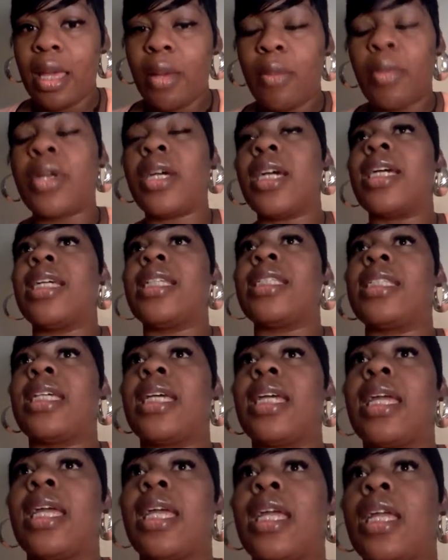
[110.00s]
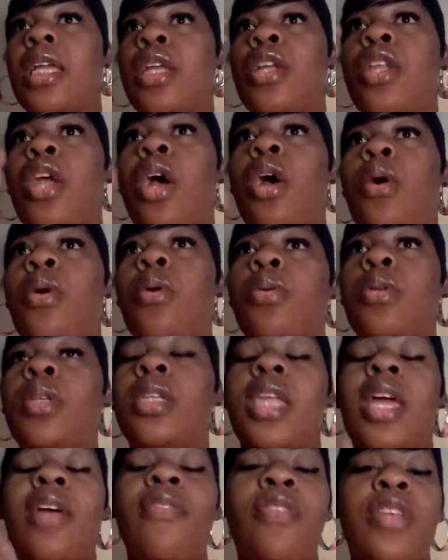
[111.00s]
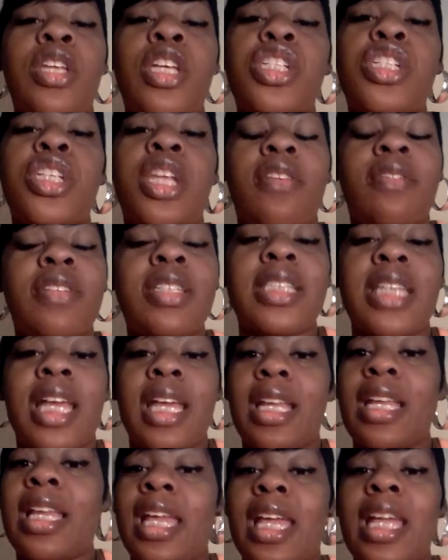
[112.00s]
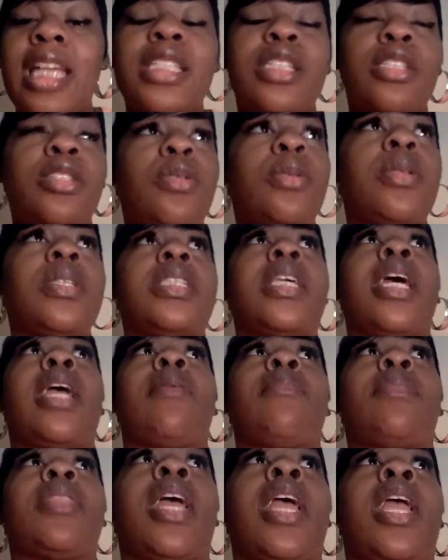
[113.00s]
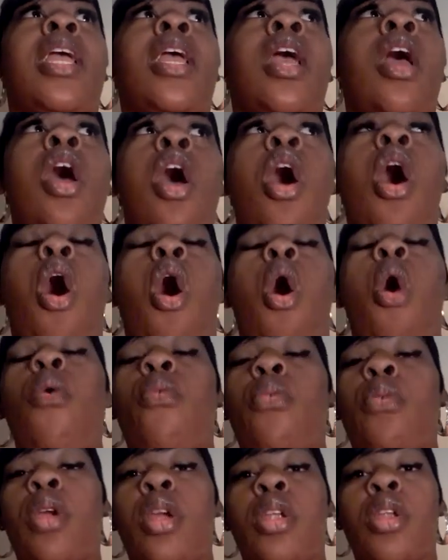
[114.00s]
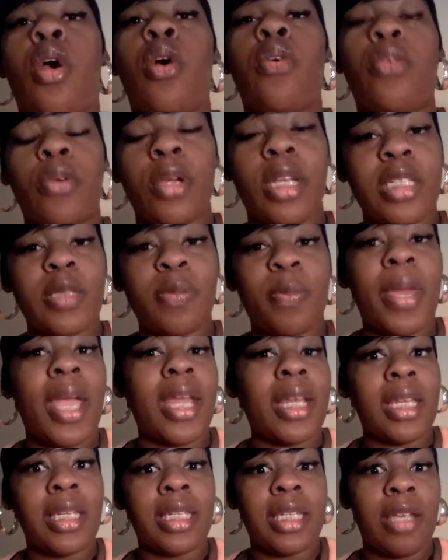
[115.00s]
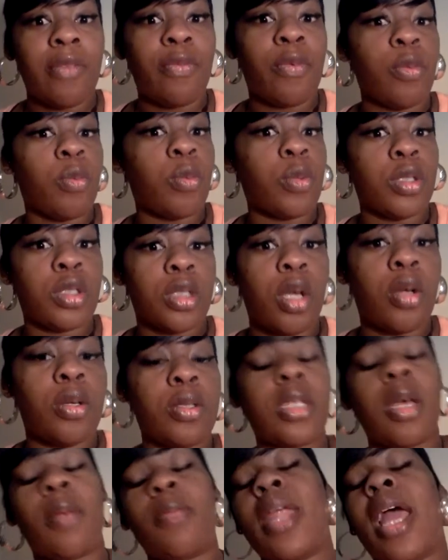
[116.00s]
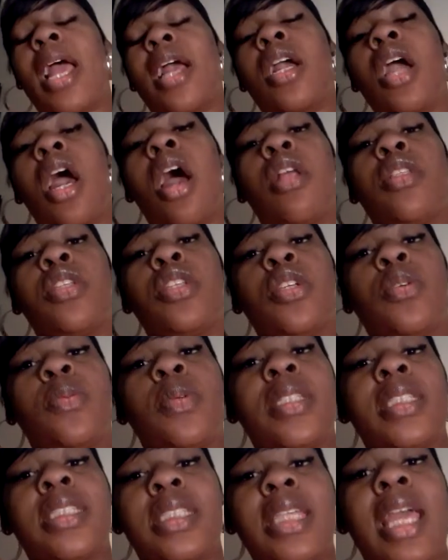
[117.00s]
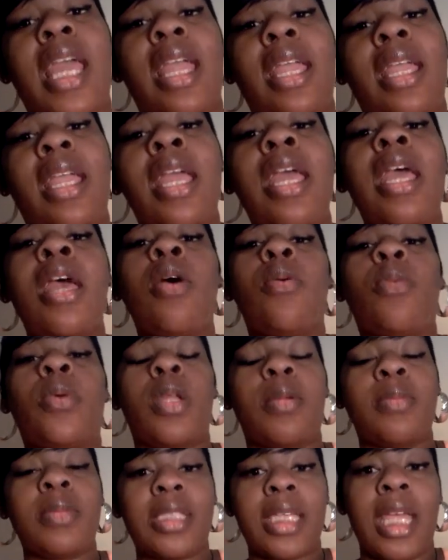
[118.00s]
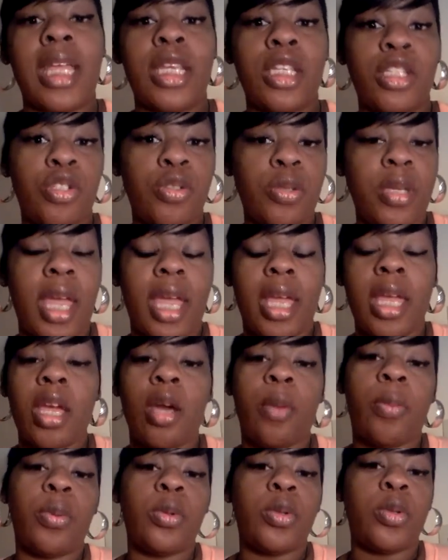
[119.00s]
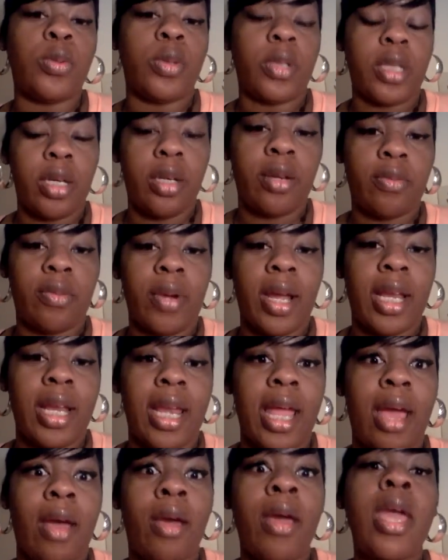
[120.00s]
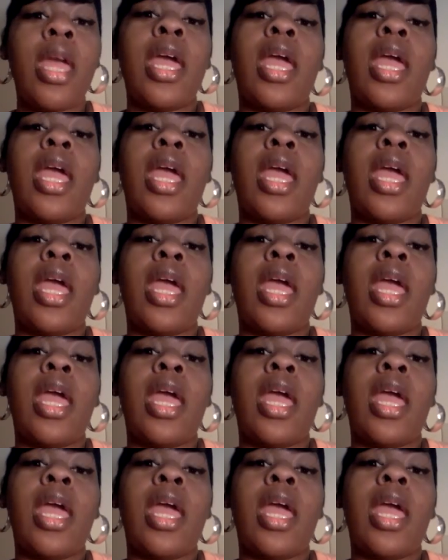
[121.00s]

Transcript: Because, the definition of insanity is to do the same thing over and over, expecting different results. I'm not calling you insane. What I'm saying is you can't help who you love right now.